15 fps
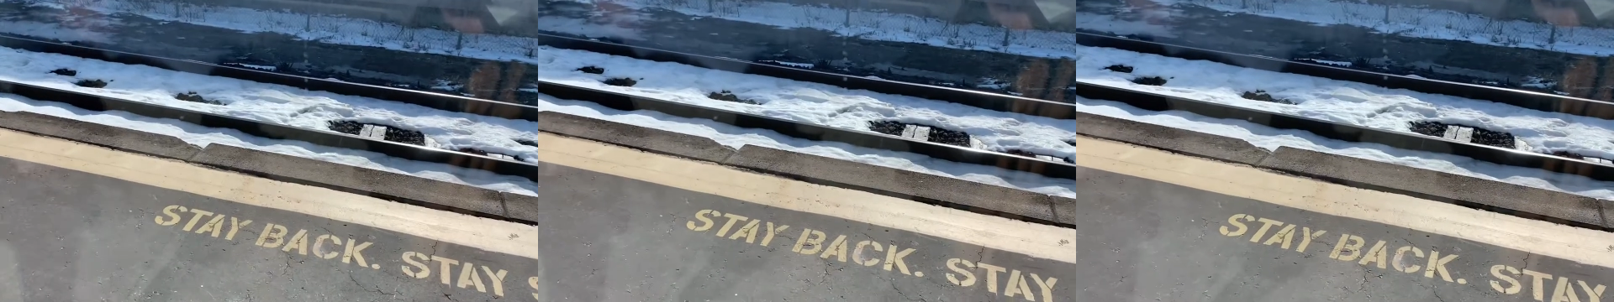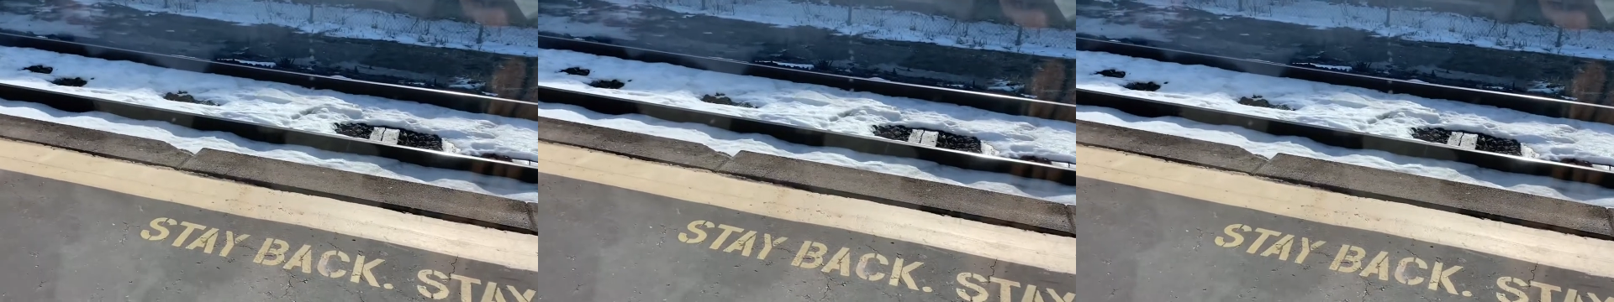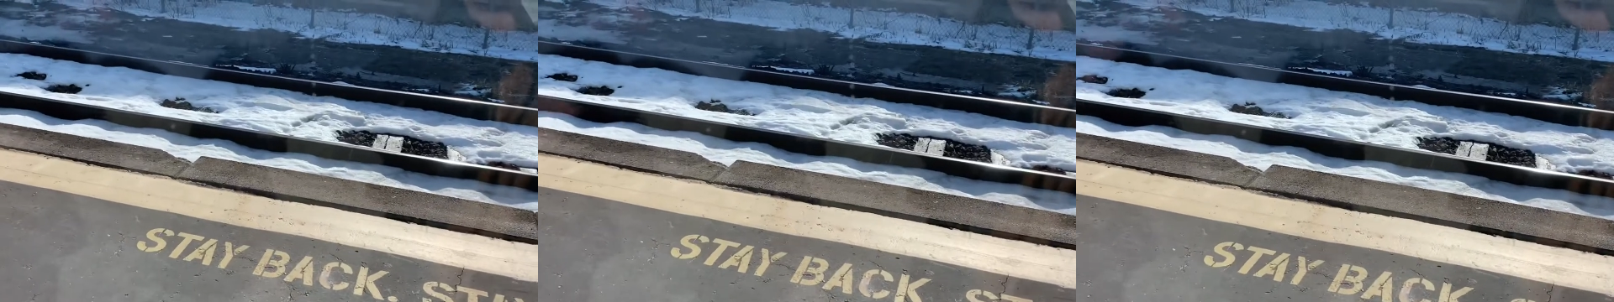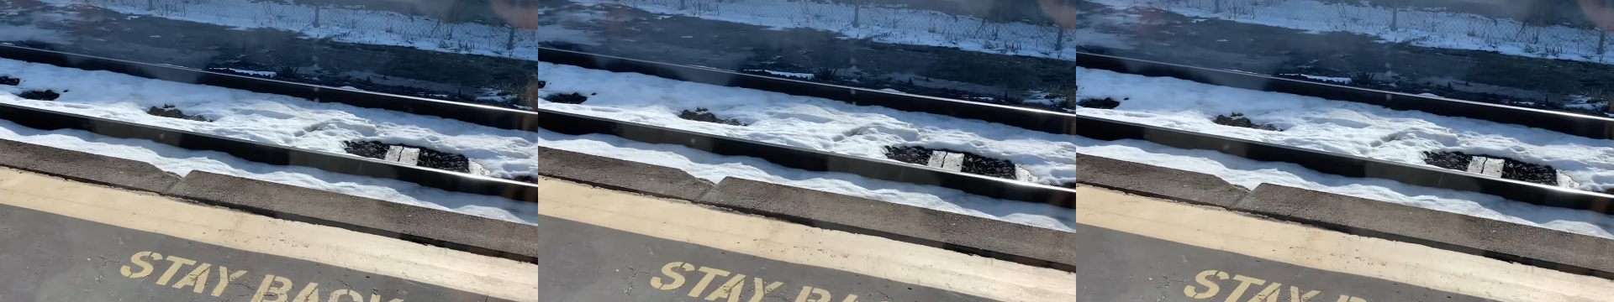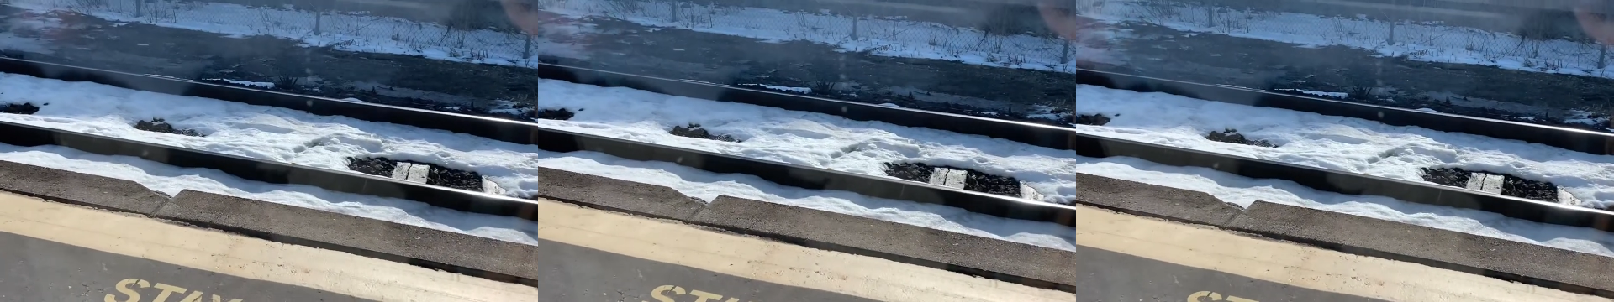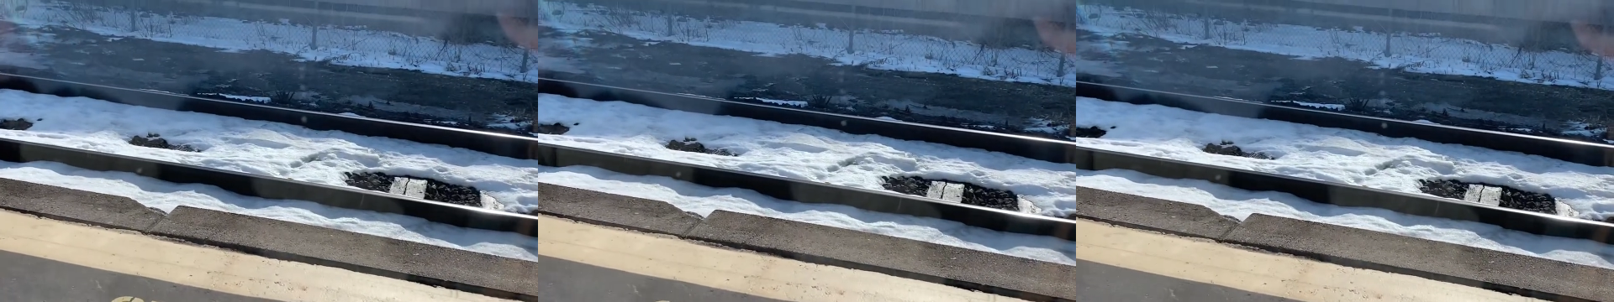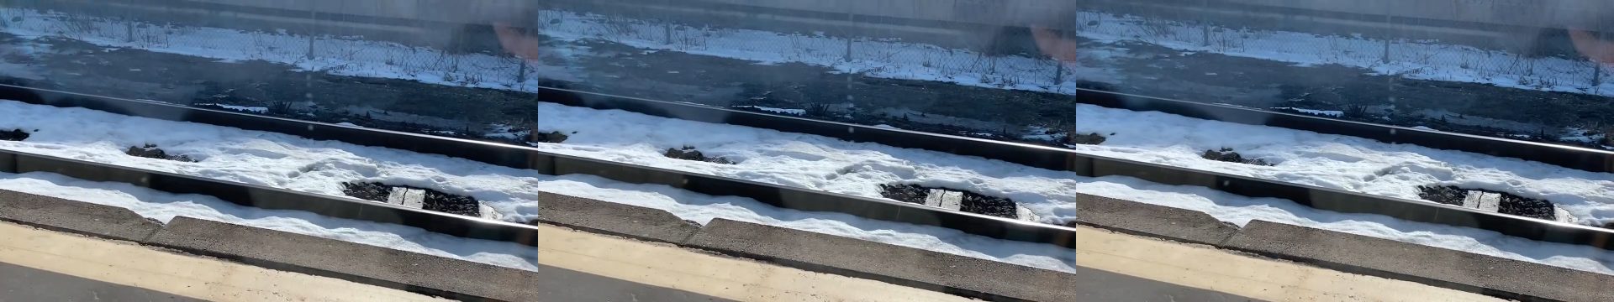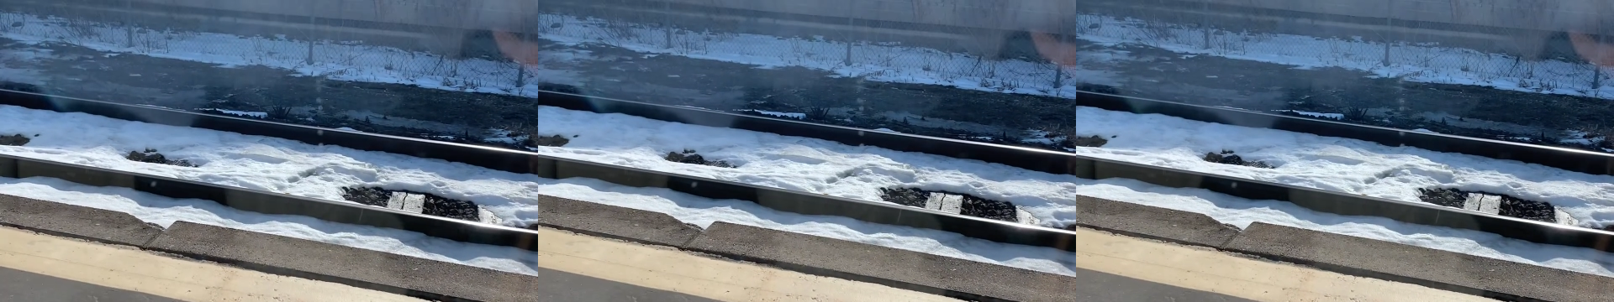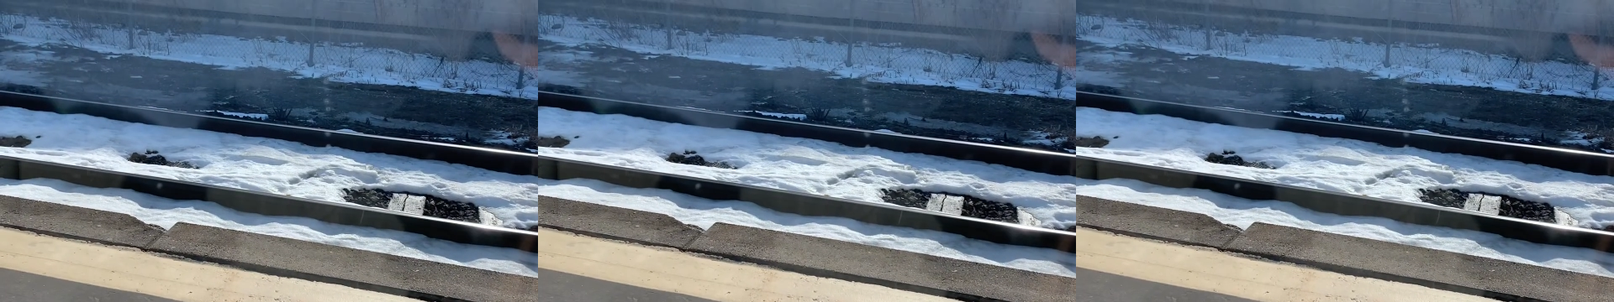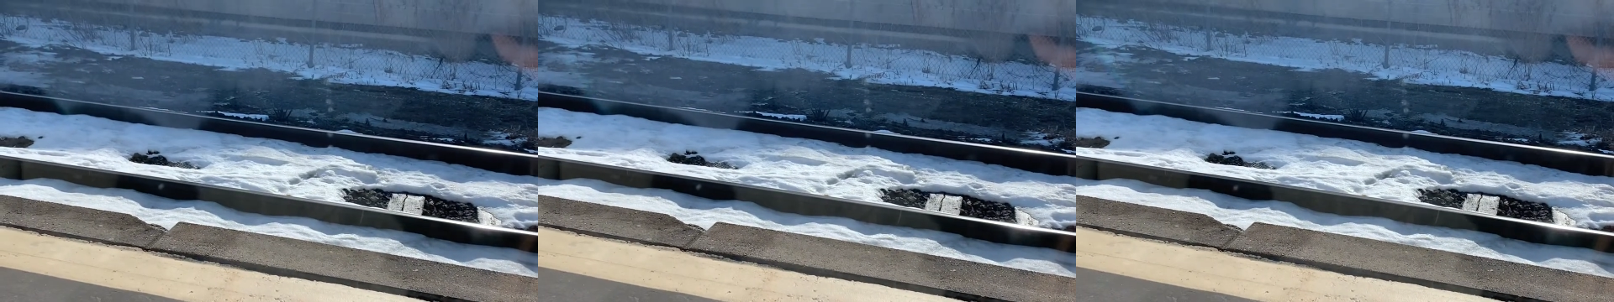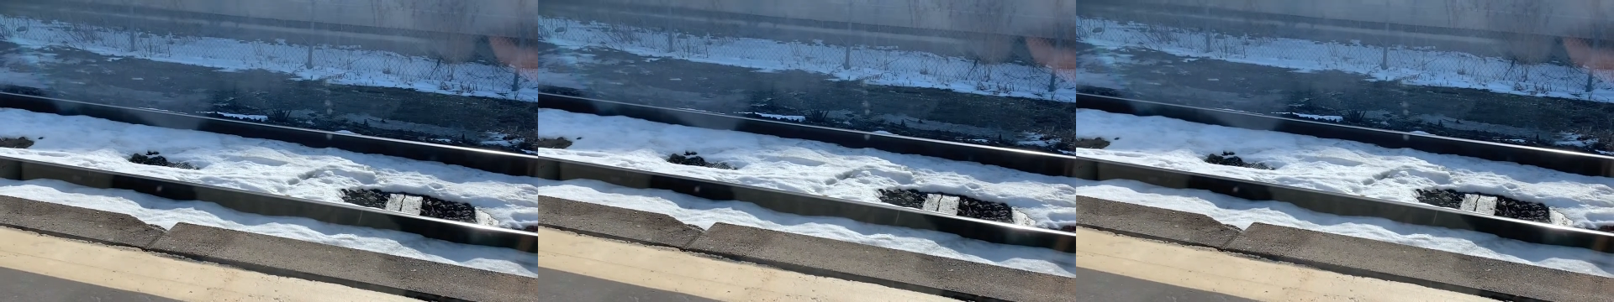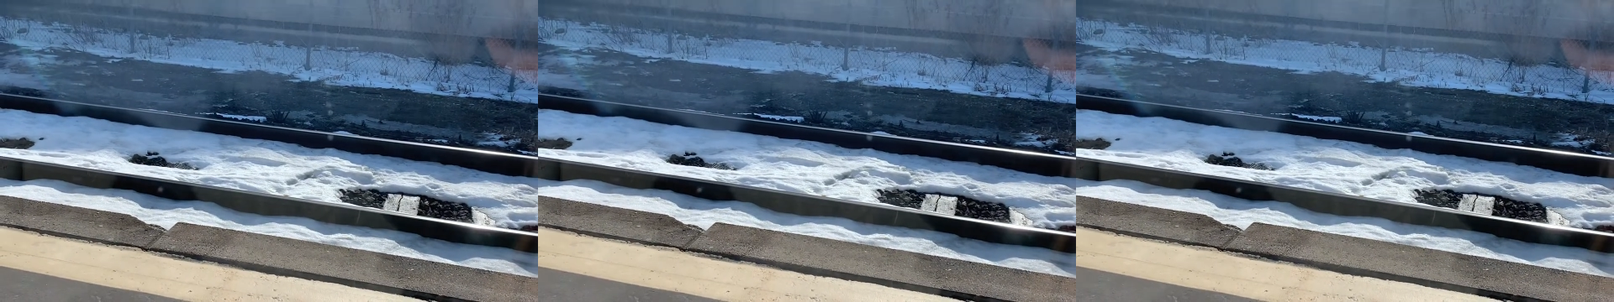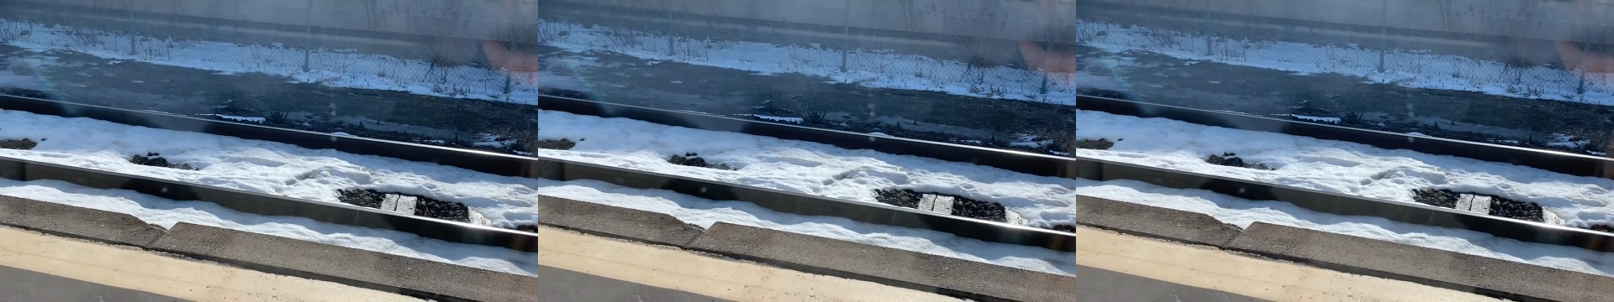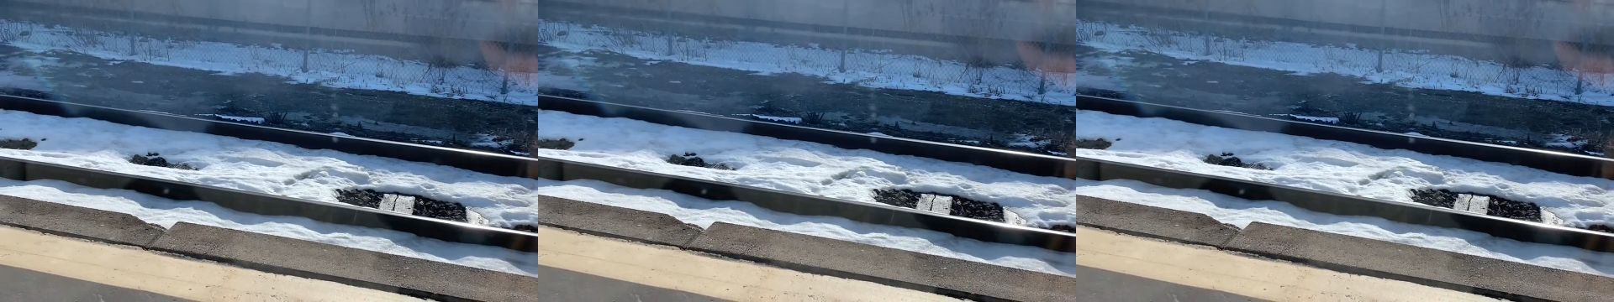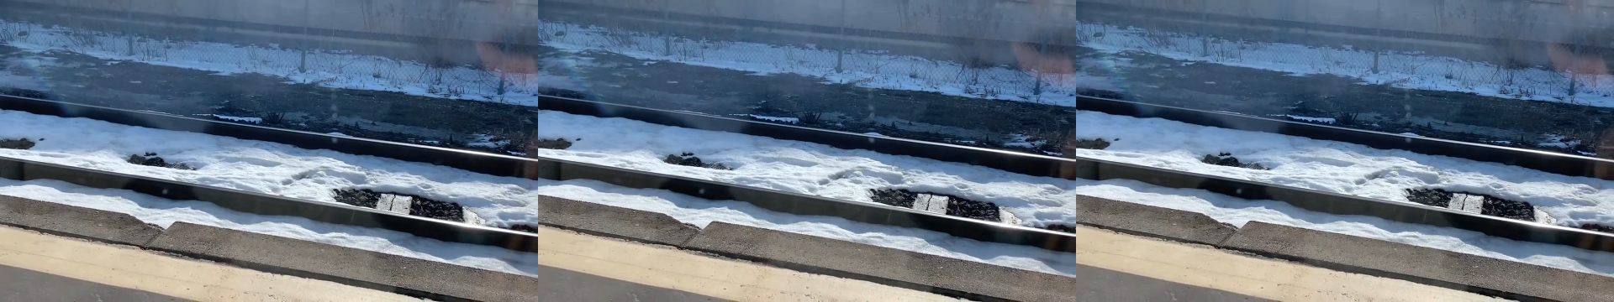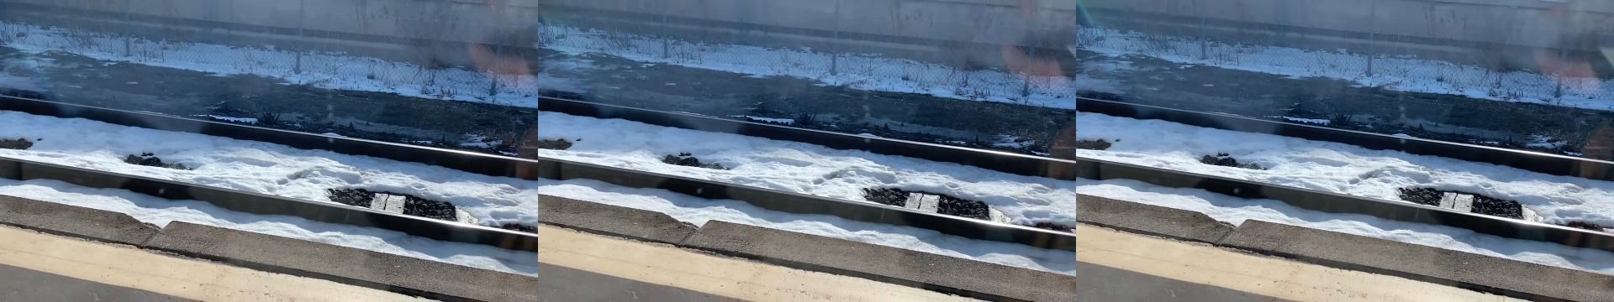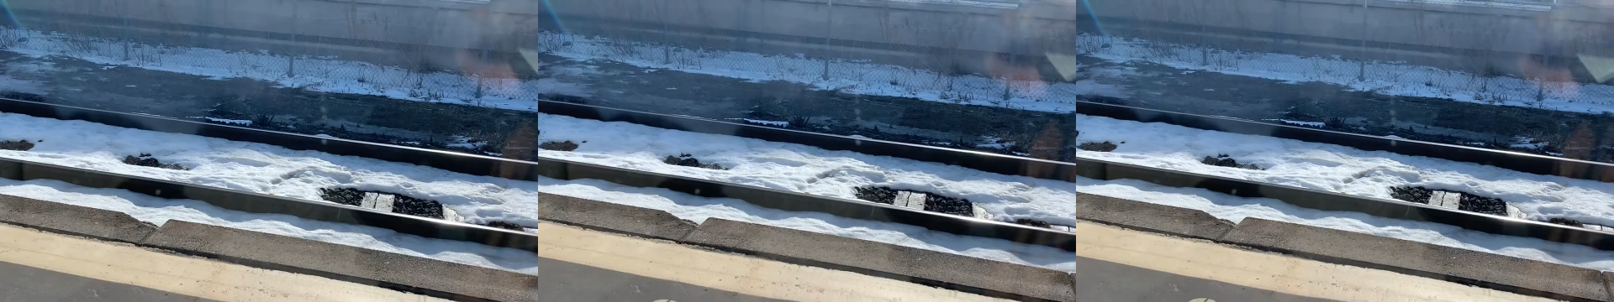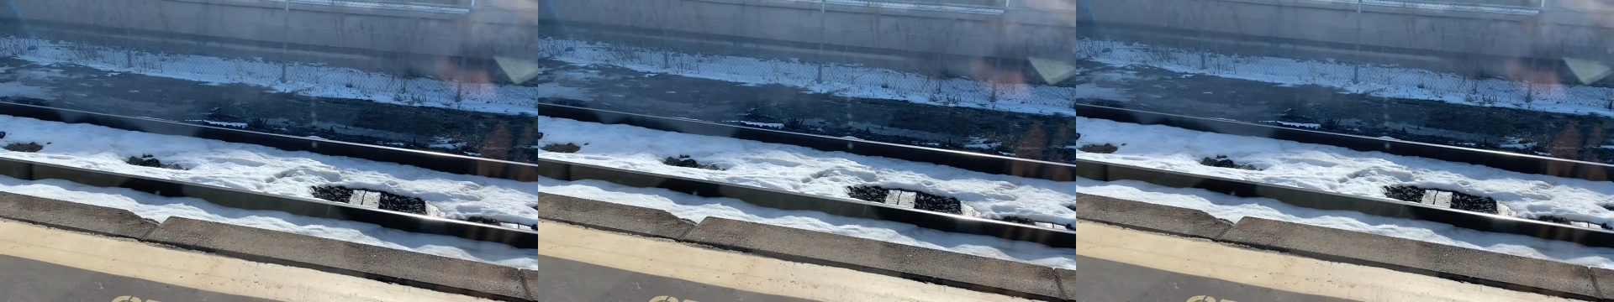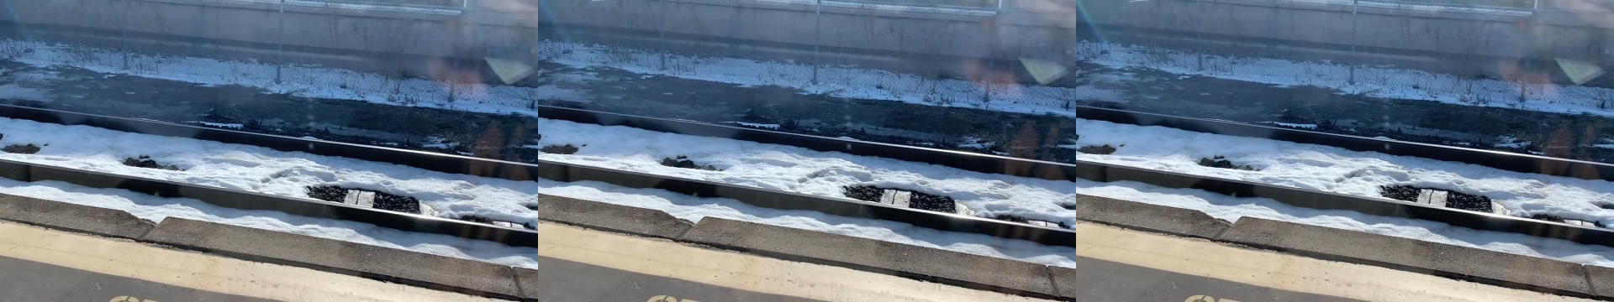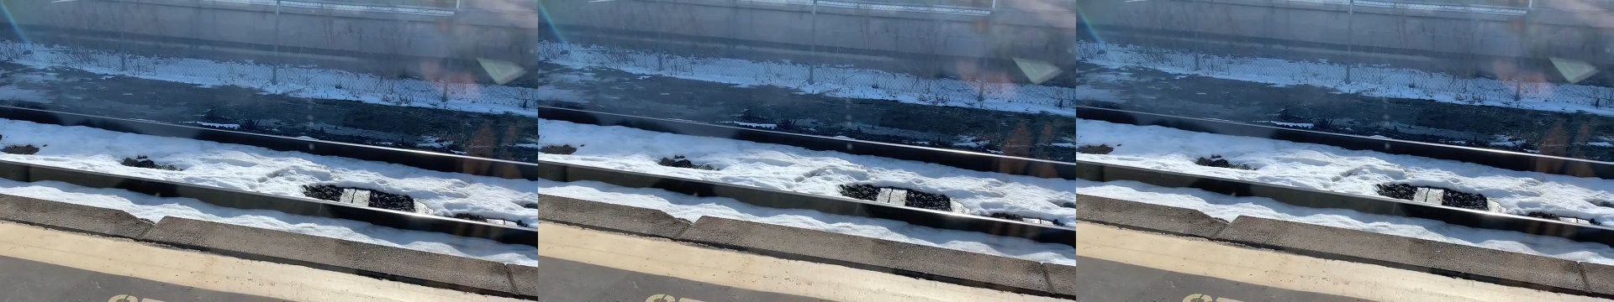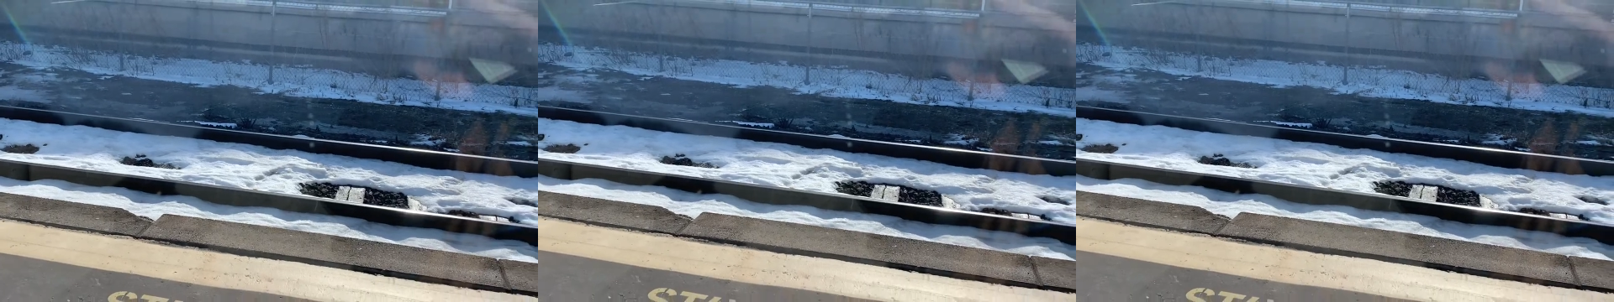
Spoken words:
(no speaker visible)